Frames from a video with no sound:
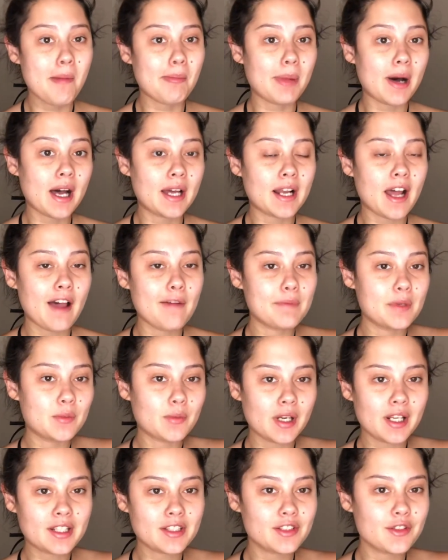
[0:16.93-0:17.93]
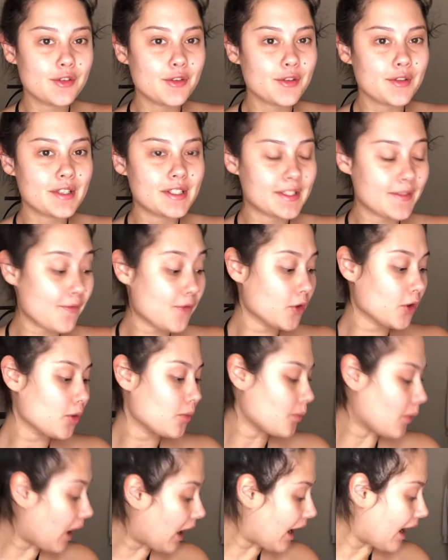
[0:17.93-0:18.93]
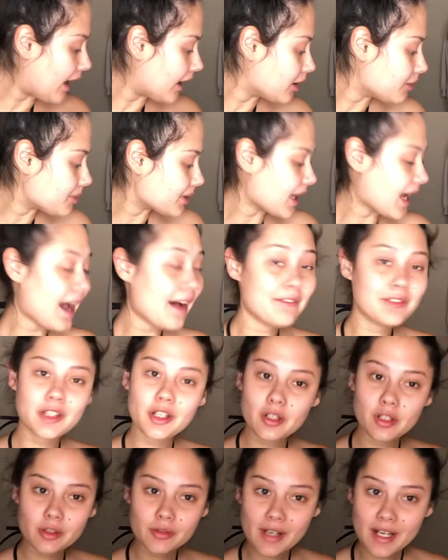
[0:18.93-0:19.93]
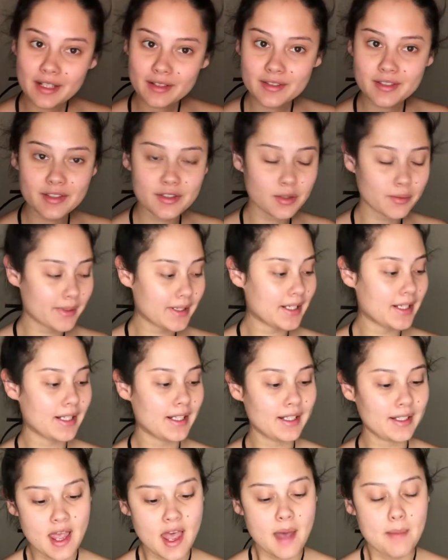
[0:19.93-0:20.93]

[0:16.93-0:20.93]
but I've been wanting to do this for a while but haven't got around to doing it.